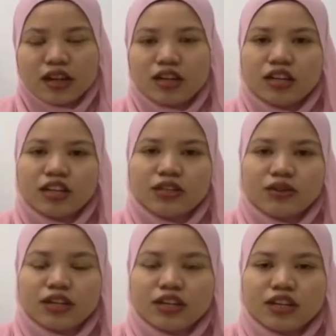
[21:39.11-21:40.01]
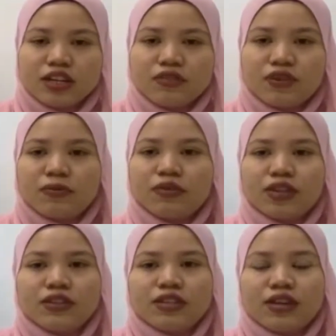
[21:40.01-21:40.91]
The ratio decreased from
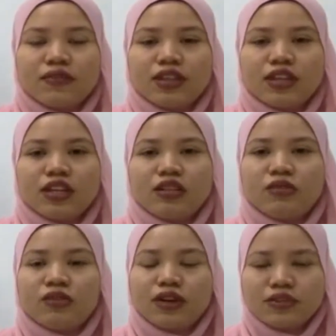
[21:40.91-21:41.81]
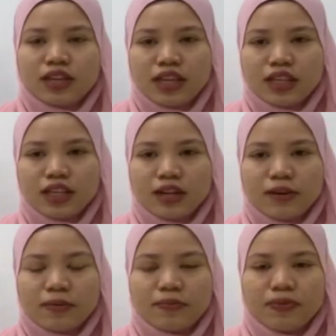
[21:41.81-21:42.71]
2017 to 2019.
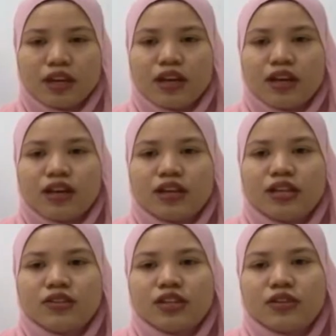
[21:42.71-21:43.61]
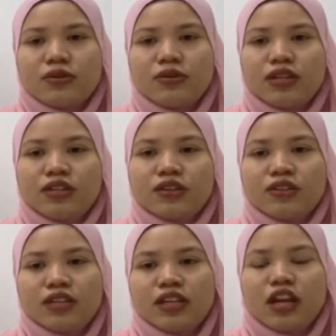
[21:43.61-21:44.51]
This ratio is
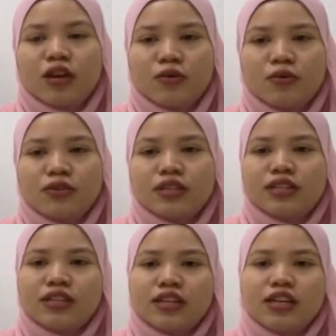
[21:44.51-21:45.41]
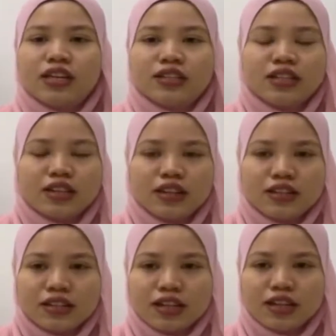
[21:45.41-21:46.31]
considered low since it is
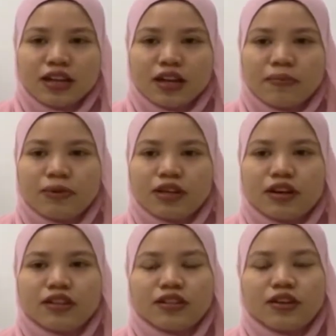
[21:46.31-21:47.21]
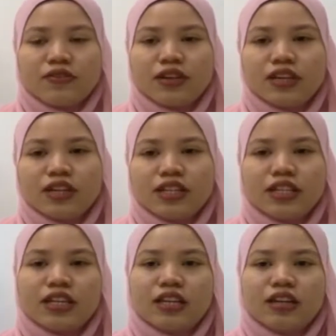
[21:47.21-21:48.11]
decreasing because of increase
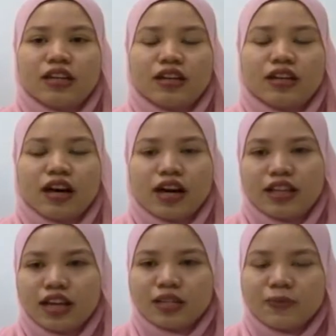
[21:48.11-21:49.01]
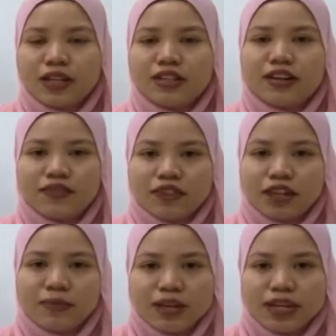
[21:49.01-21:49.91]
in the other expense of the
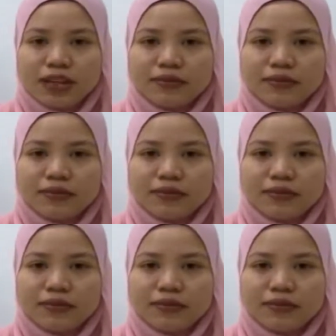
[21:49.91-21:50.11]
company.